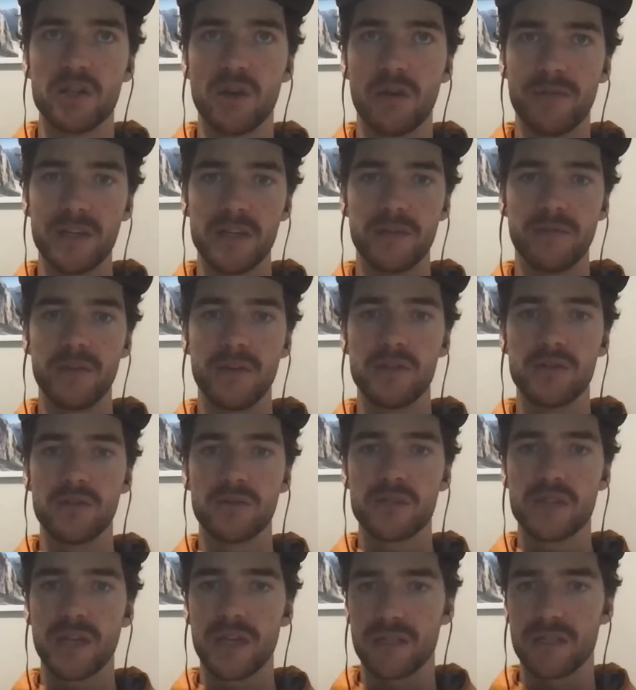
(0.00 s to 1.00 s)
of
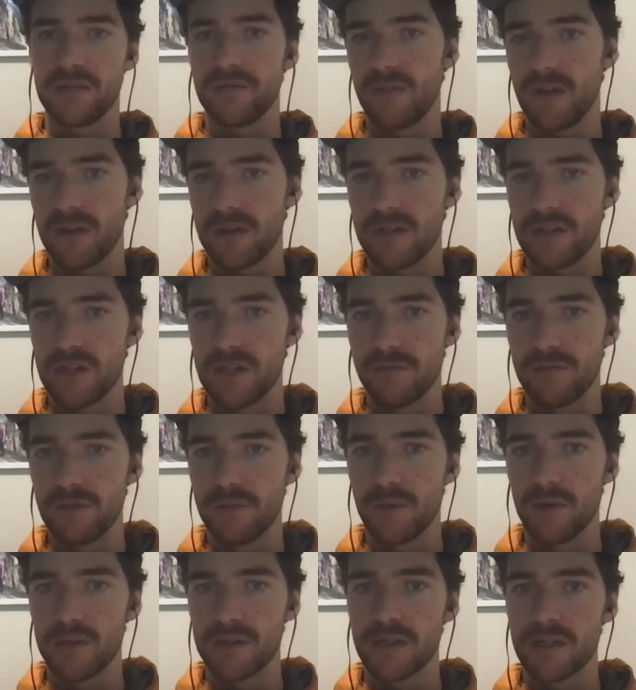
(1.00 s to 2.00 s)
individuals, takes advantage of
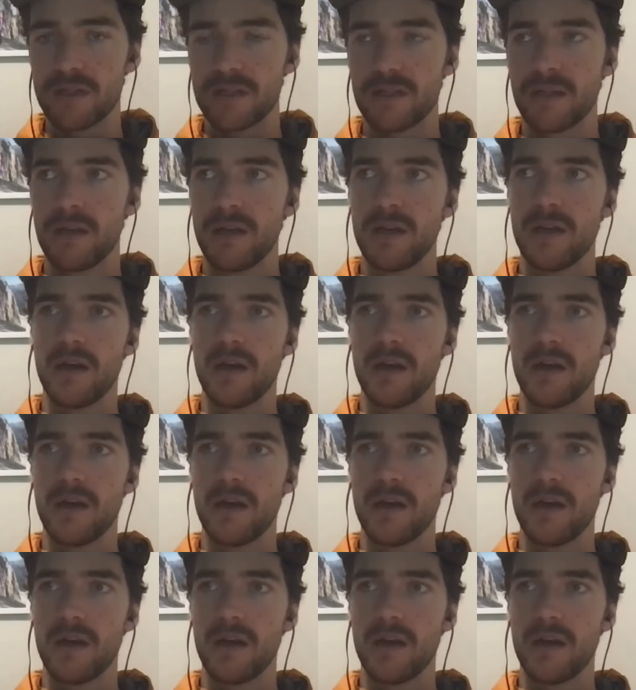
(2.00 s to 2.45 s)
deposits,